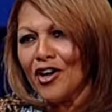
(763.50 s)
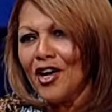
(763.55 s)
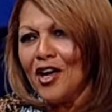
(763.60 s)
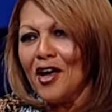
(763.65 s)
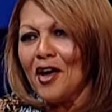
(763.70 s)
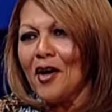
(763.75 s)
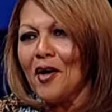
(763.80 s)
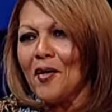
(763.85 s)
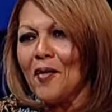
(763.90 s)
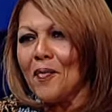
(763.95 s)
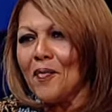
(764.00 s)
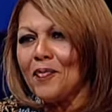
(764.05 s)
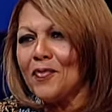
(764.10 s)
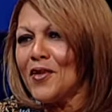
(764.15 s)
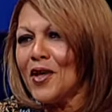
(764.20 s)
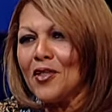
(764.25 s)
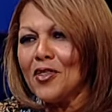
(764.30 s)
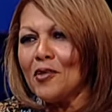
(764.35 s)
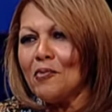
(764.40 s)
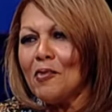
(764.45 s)
Oh,
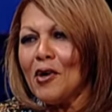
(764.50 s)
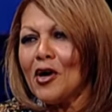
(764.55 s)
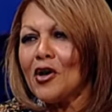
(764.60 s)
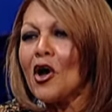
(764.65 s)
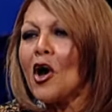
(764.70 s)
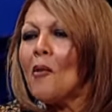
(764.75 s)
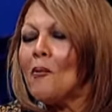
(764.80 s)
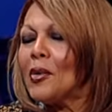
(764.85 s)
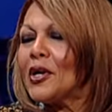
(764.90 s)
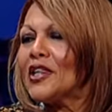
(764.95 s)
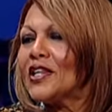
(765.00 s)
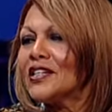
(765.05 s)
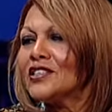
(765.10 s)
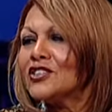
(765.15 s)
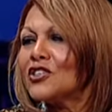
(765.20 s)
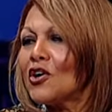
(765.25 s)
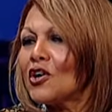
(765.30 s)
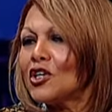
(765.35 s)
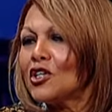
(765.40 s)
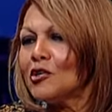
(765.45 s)
nothing amazing. better. But let's
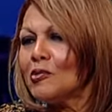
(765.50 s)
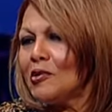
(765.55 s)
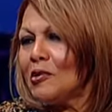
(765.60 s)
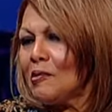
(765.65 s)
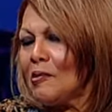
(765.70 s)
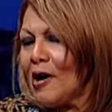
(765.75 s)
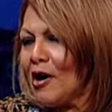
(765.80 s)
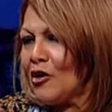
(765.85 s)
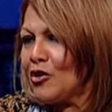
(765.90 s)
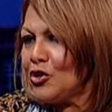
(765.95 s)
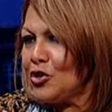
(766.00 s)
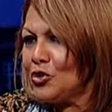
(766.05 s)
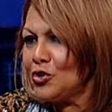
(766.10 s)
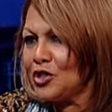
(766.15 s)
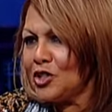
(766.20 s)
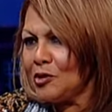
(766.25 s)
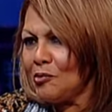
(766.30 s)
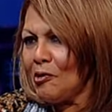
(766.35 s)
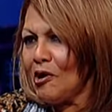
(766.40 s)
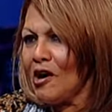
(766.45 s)
talk a little bit about
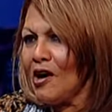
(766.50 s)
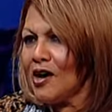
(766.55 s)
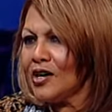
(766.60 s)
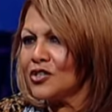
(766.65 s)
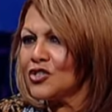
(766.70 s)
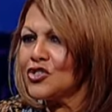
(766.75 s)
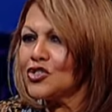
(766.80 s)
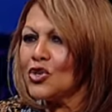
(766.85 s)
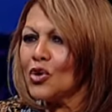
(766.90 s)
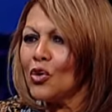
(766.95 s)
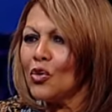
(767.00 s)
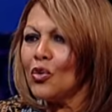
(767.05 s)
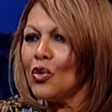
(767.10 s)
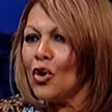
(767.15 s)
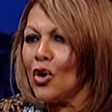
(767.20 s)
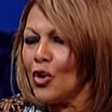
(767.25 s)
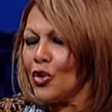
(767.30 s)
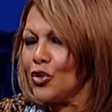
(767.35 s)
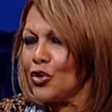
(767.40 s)
Uchee Pines. So okay.